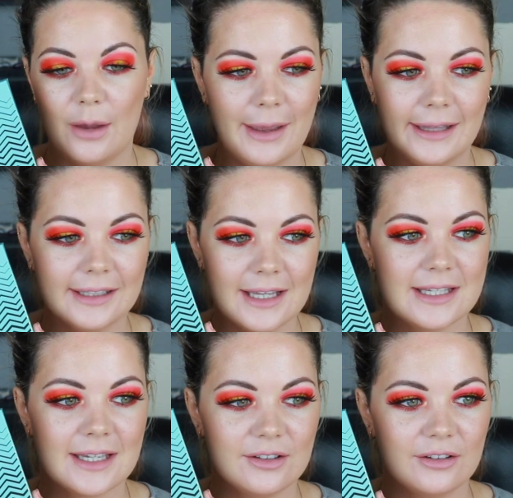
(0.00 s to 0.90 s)
How
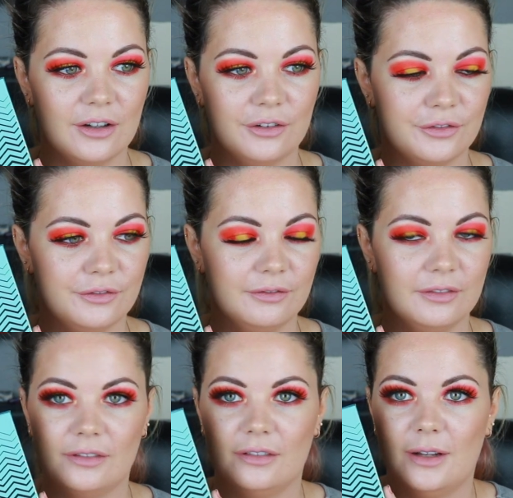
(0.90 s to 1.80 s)
inconsiderate of
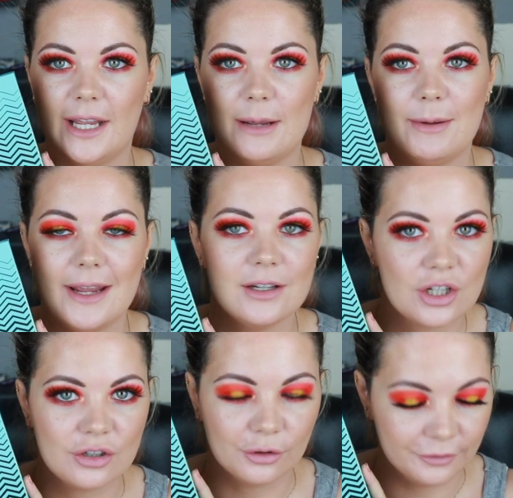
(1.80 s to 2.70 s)

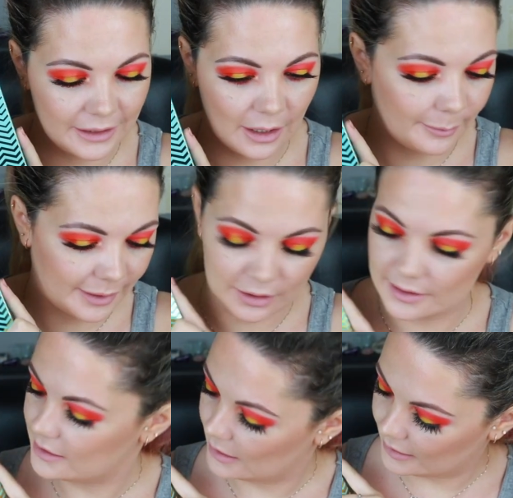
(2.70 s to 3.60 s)
ABH and Norvina
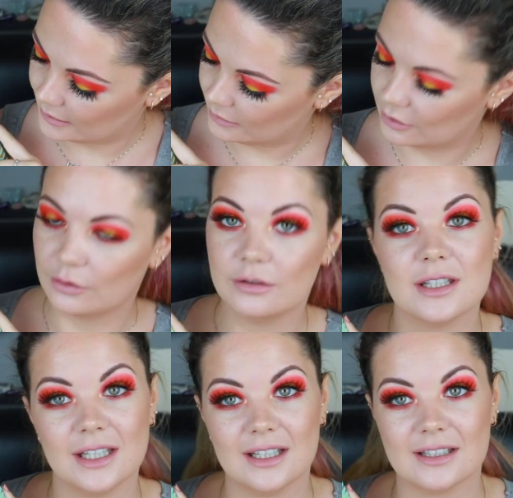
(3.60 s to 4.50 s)
because like, you know,
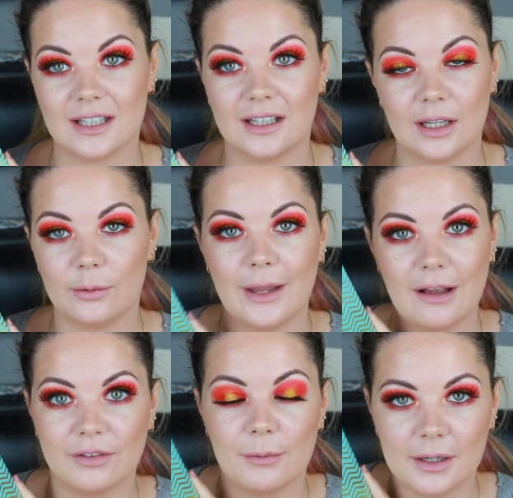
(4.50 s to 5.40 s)
seriously, like we
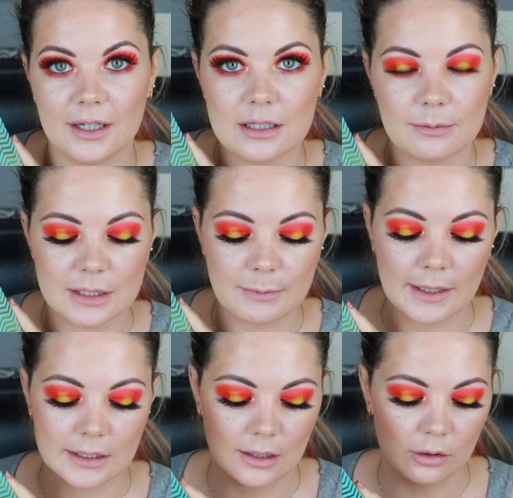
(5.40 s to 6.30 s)
have the money to be
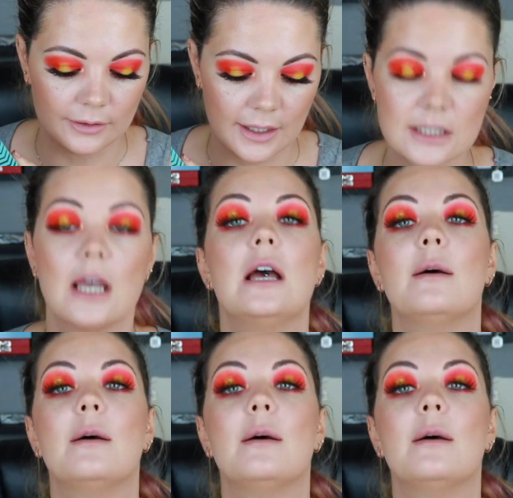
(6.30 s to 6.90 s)
spending it on this.